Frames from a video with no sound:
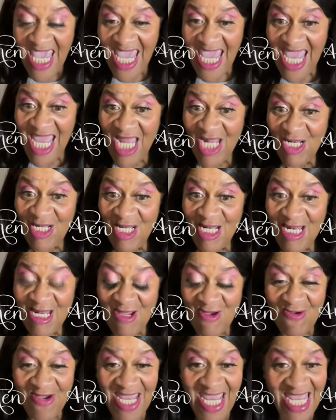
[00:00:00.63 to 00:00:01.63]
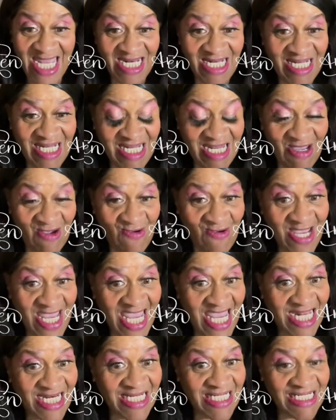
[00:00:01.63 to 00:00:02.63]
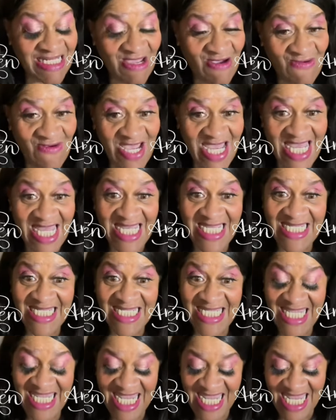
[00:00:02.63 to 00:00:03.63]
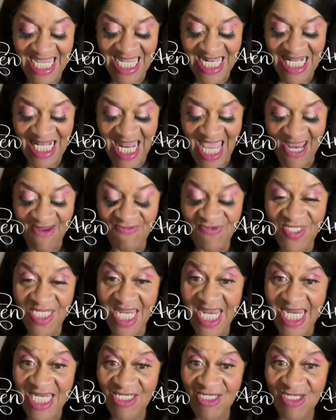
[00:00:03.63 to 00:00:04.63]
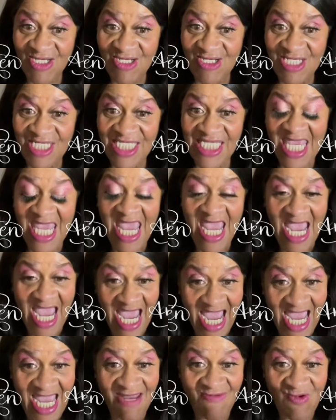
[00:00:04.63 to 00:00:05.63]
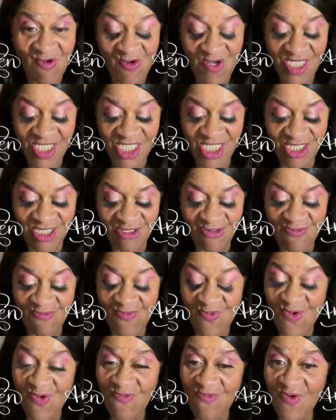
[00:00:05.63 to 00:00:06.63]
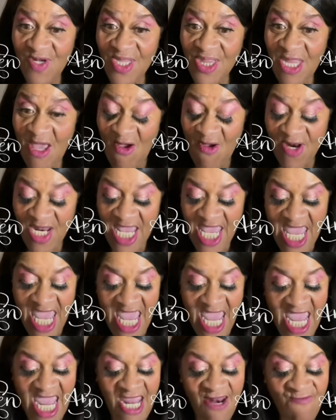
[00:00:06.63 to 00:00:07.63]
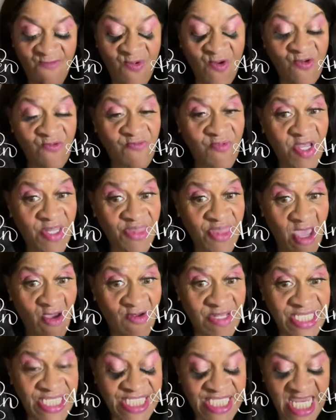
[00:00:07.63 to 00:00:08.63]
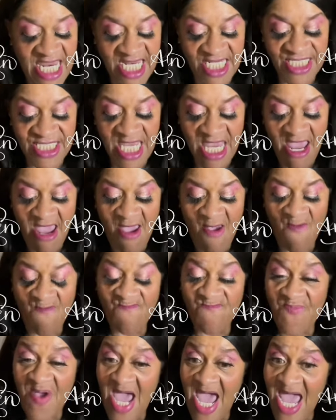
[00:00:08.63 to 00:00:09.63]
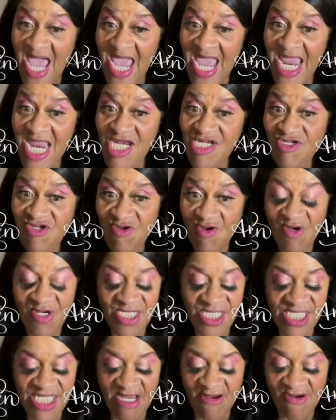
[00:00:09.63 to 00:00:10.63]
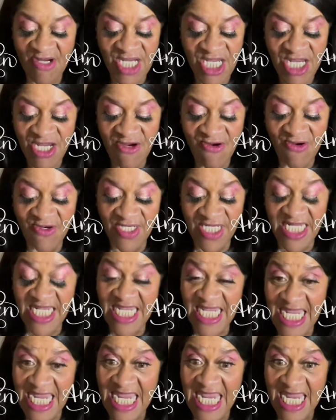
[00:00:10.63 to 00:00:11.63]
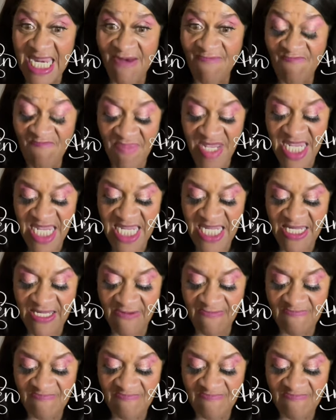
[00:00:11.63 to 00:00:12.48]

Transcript: Hello, hello, hello again, life changers. I'm going to do food for thought. And food for thought says, find your security in me.